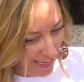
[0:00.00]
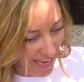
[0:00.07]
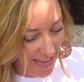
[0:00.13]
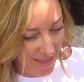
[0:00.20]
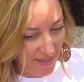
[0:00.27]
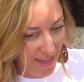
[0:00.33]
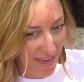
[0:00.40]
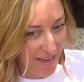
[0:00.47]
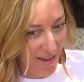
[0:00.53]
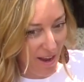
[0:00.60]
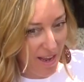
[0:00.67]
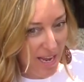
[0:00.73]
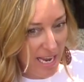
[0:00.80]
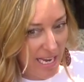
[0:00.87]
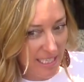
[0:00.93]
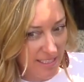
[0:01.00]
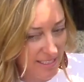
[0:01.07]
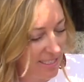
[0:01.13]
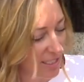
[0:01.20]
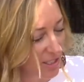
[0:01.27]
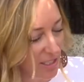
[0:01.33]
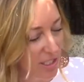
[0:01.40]
And then
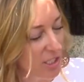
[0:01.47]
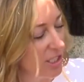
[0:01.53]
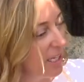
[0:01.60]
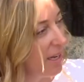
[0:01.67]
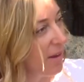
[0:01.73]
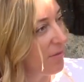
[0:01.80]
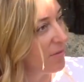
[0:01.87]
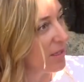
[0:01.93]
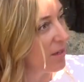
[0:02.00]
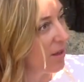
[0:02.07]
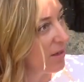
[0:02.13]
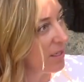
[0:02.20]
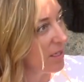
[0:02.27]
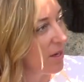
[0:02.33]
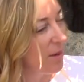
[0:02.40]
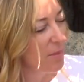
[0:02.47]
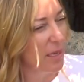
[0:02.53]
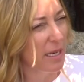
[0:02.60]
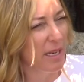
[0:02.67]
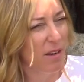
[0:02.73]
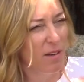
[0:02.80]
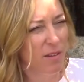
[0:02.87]
there's a shift, and all, you know, I'm
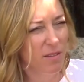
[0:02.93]
getting